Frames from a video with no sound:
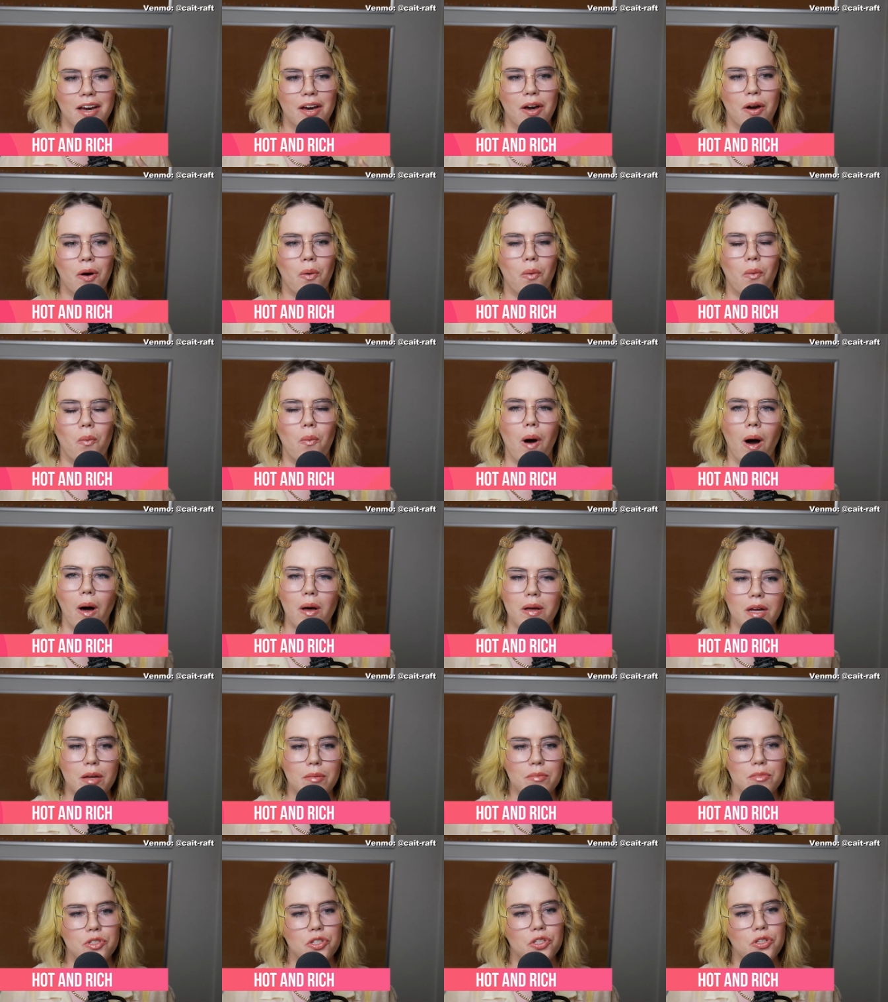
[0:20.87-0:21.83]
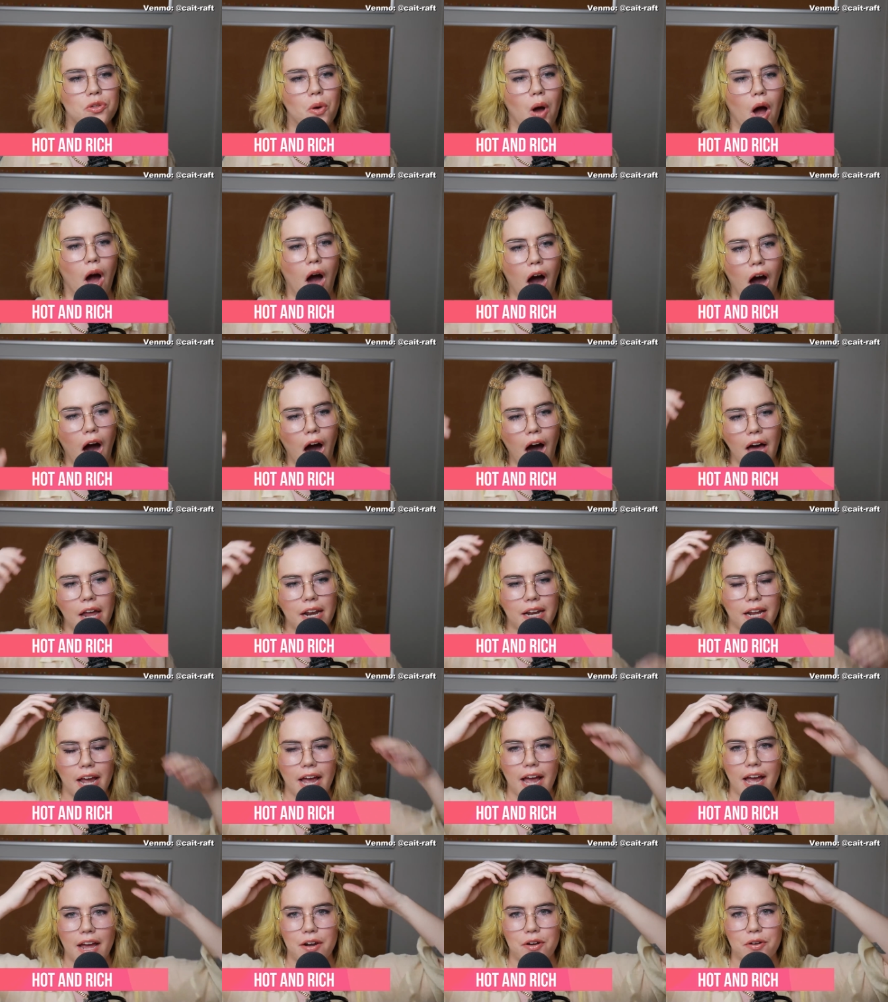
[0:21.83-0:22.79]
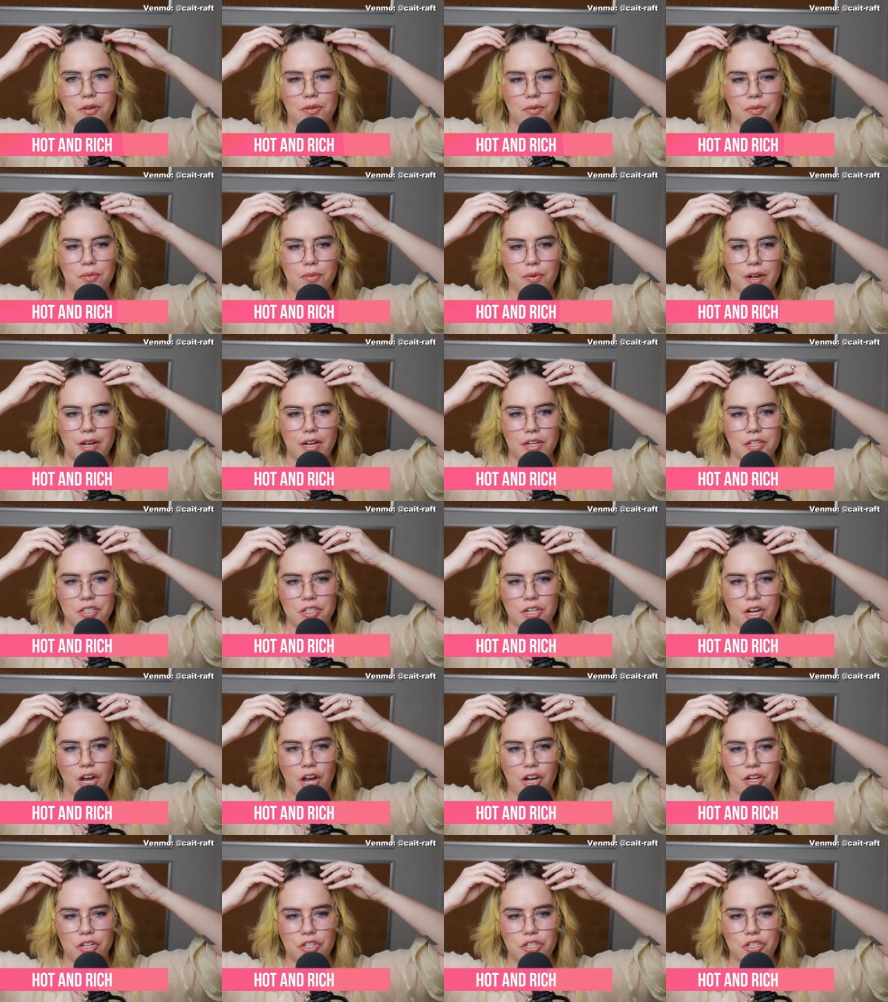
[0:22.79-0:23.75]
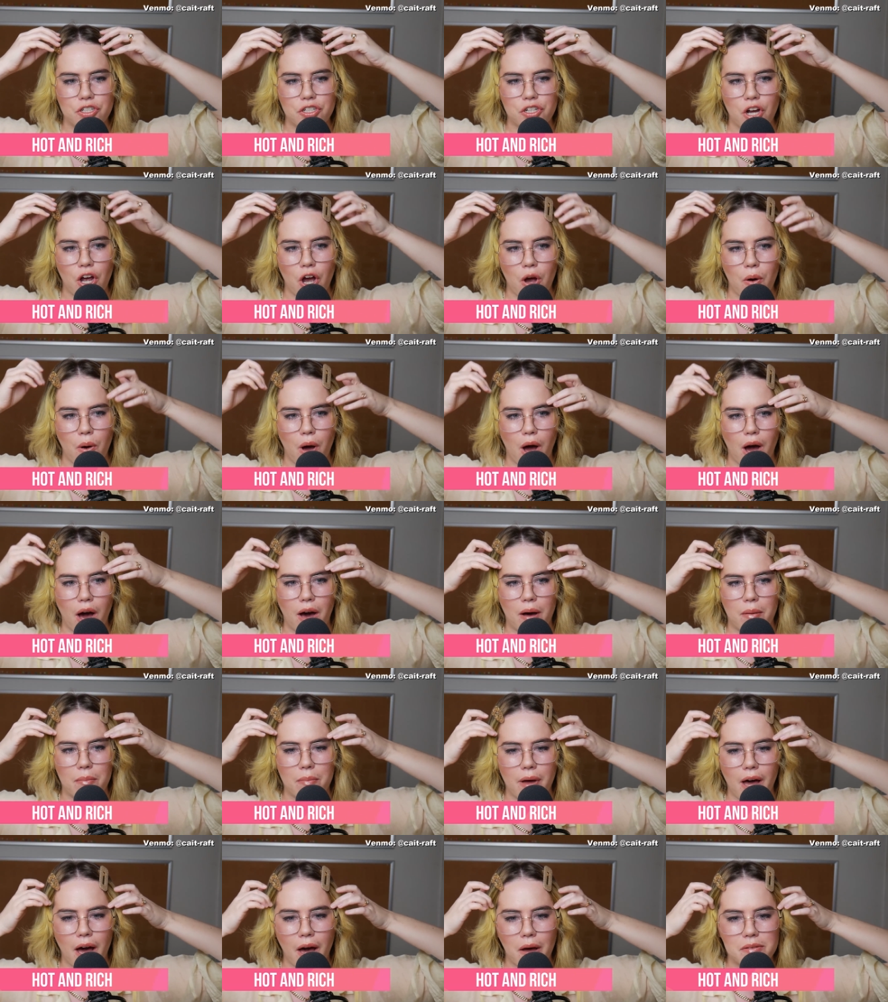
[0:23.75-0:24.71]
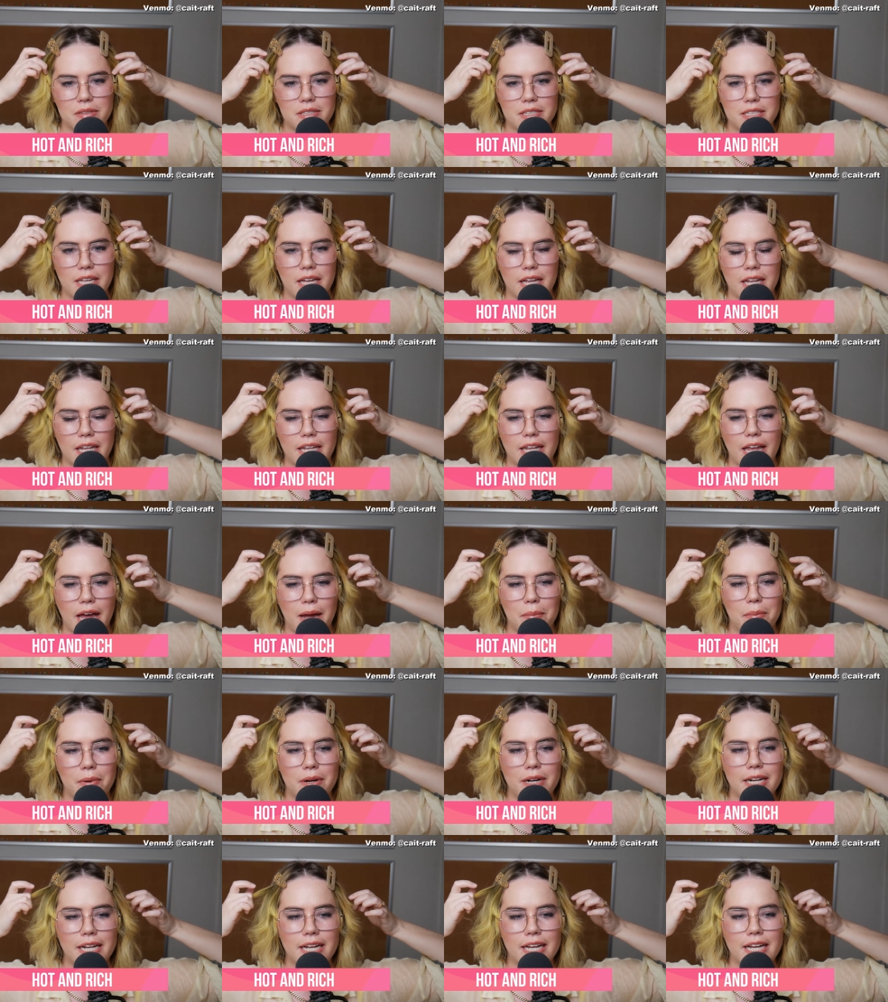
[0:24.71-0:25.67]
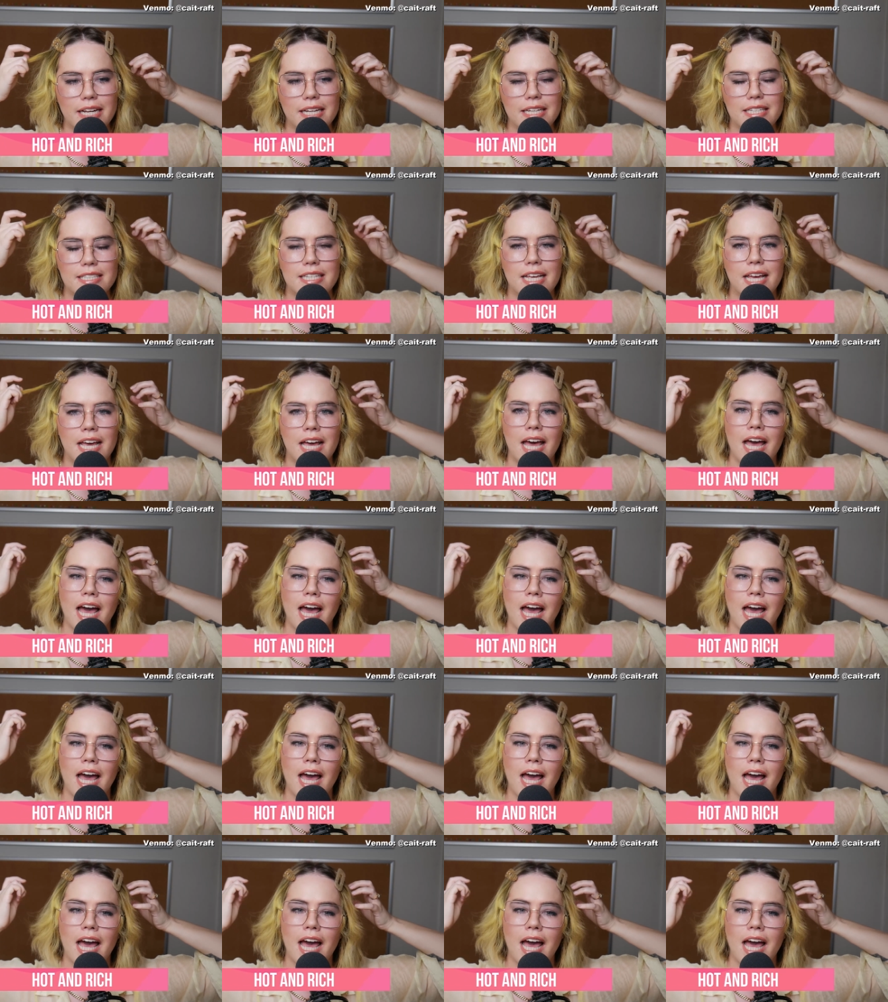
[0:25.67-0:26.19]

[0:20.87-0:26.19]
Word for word: Welcome to Hot and Rich, a show about celebrities.